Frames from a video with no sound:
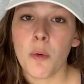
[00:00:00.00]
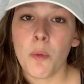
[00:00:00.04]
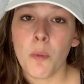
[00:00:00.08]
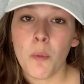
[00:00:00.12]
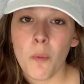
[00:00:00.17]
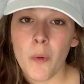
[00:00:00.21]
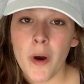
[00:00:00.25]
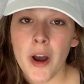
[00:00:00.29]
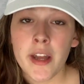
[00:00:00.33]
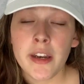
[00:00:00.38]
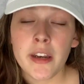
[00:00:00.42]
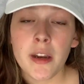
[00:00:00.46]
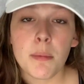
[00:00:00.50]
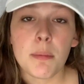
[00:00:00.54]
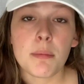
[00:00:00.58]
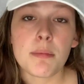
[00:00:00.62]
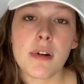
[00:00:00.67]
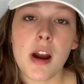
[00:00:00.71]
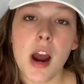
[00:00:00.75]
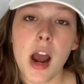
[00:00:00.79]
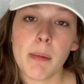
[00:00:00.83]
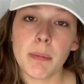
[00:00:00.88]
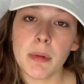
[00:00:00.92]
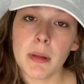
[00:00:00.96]
One,
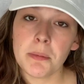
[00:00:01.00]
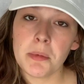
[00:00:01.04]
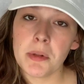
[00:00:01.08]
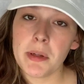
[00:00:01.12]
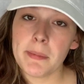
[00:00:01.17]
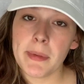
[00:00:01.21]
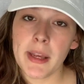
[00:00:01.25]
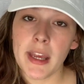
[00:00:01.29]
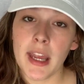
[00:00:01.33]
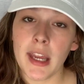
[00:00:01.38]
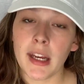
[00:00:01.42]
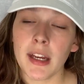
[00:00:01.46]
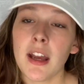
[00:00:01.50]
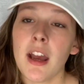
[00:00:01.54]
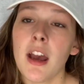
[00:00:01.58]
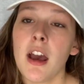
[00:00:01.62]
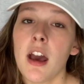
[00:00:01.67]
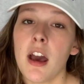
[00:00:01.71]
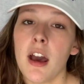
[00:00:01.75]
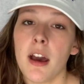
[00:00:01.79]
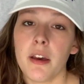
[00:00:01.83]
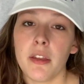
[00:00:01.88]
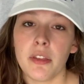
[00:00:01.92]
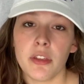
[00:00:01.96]
probably being
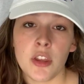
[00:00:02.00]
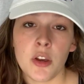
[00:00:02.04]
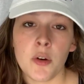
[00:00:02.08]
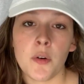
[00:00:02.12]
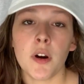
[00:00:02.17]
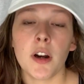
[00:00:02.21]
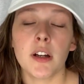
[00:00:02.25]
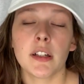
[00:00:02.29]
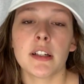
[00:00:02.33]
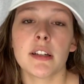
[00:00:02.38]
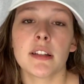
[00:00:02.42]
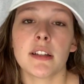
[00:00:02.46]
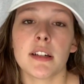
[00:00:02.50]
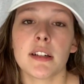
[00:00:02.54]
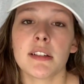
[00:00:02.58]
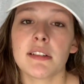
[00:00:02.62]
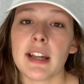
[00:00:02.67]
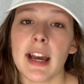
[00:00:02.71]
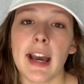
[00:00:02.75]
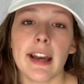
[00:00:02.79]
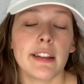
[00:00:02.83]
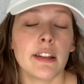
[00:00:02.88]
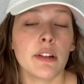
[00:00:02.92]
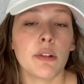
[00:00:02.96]
the orcas are
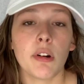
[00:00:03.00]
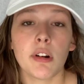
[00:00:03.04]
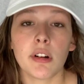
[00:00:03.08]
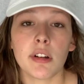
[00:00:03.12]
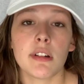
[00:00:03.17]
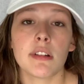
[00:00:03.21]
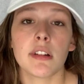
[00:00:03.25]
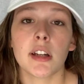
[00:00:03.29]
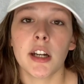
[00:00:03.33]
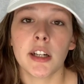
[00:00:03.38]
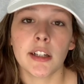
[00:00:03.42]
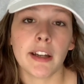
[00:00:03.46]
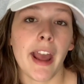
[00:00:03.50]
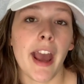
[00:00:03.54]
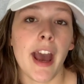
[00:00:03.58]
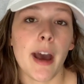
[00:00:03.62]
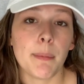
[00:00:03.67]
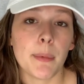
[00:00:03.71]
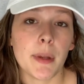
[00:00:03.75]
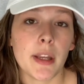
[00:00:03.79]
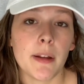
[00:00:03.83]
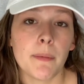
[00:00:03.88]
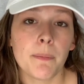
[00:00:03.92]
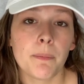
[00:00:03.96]
sad, the orcas aren't
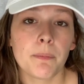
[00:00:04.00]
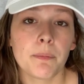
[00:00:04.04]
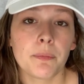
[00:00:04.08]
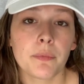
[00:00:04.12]
happy.